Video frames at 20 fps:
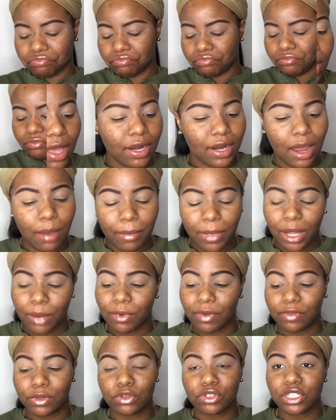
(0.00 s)
found out Makeup
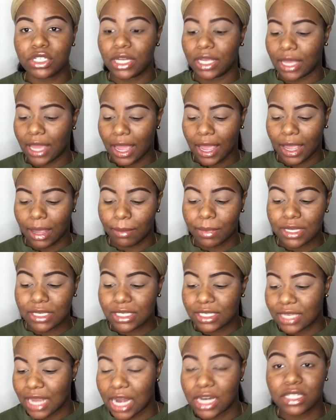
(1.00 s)
Revolution that came and
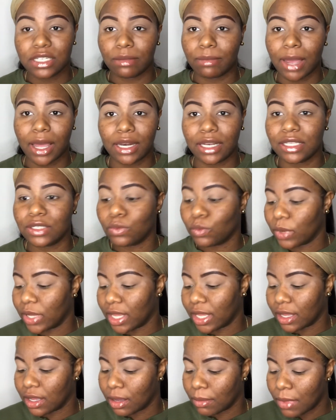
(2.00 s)
snatched somebody's
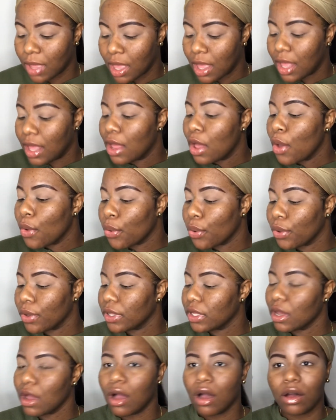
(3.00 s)
wig up.
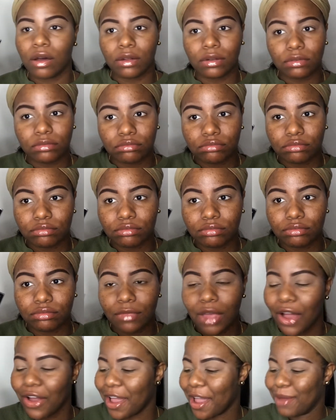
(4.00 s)
Y'all,
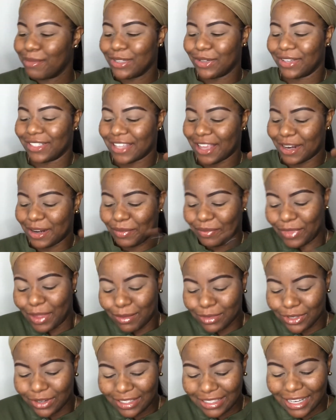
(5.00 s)
okay, I'm so excited.
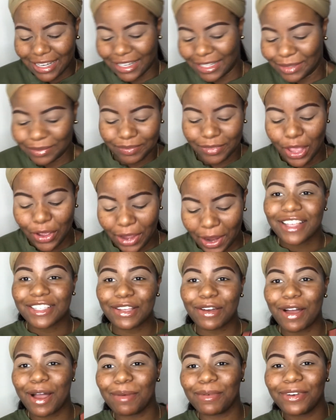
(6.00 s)
I'm so excited. Okay,
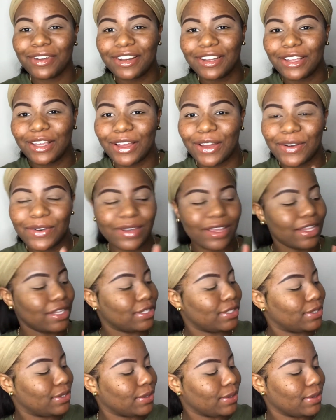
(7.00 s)
so I'm gonna go
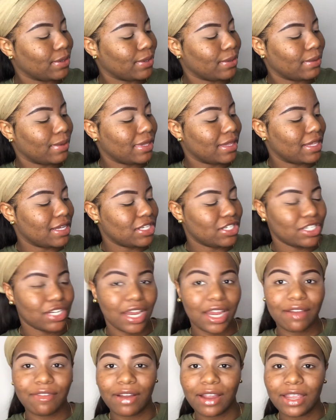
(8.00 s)
into this
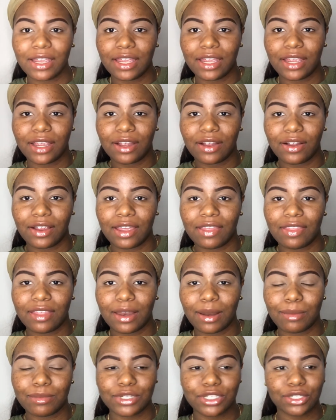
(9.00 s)
shade right here, and
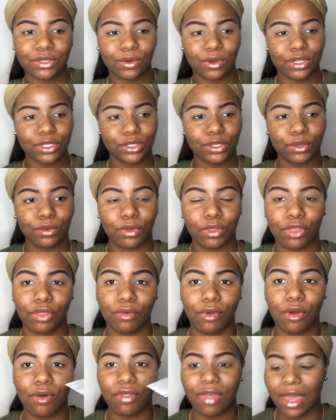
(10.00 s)
then I'm just going to
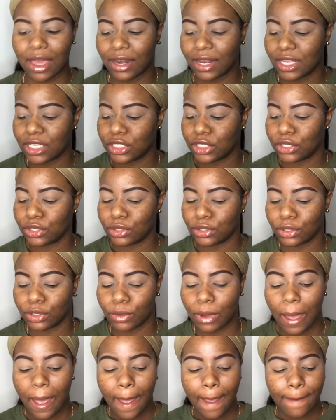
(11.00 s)
throw that
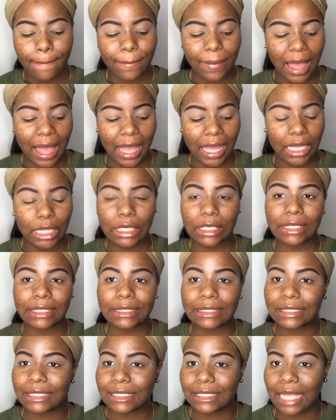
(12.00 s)
into my
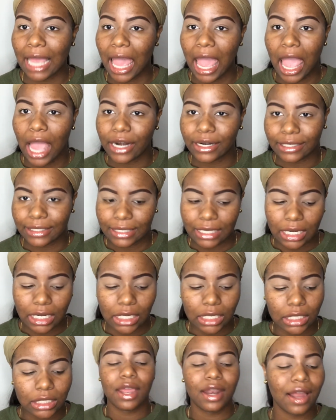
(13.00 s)
crease
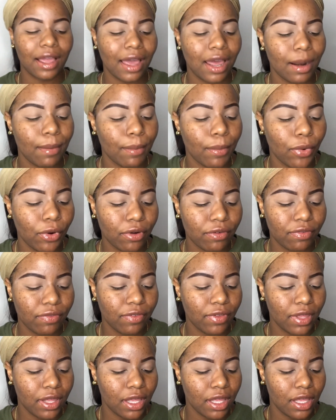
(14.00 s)
area. And I got a
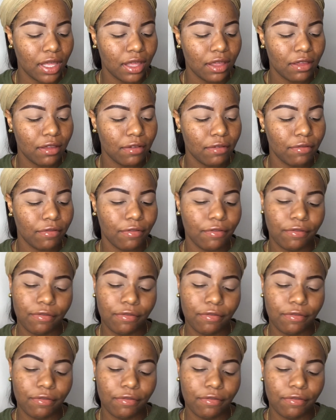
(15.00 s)
Morphe